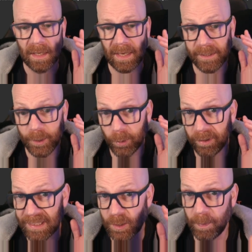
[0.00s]
and you want
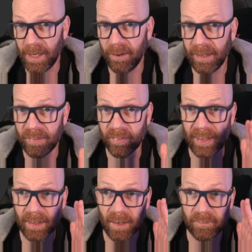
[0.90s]
to experience
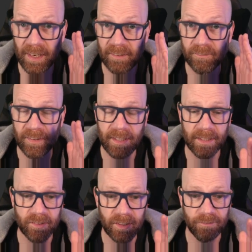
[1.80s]
that kind of
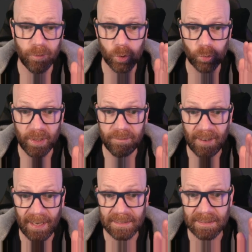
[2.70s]
NVIDIA GeForce
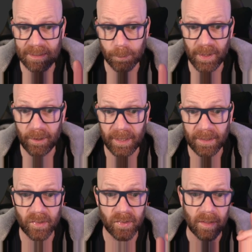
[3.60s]
Reflex
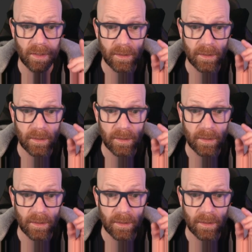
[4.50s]
experience,